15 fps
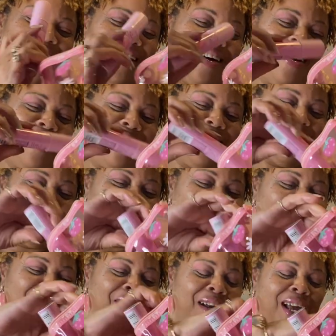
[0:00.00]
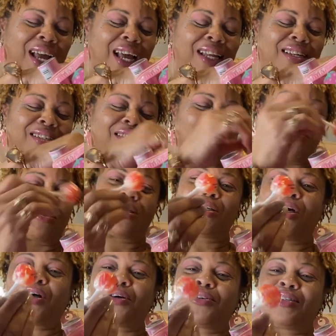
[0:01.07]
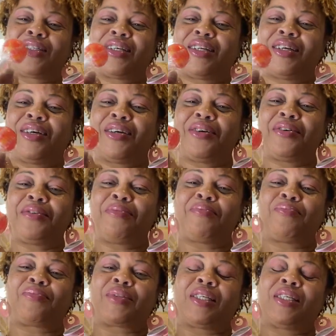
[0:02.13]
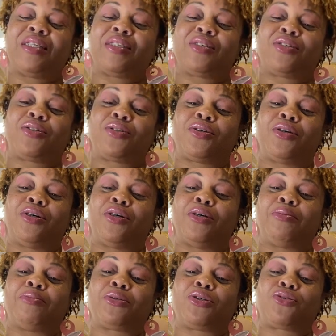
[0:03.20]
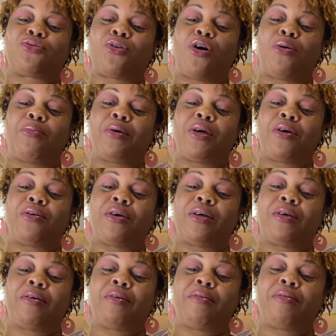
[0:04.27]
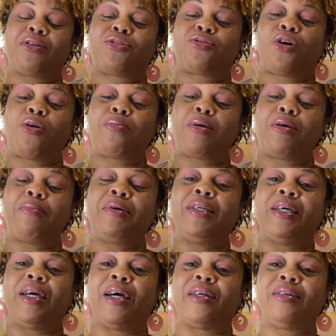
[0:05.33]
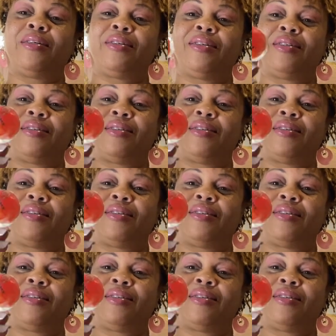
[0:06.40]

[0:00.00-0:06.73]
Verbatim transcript: oh. And then some suckers in here. This is um, strawberry, strawberry banana.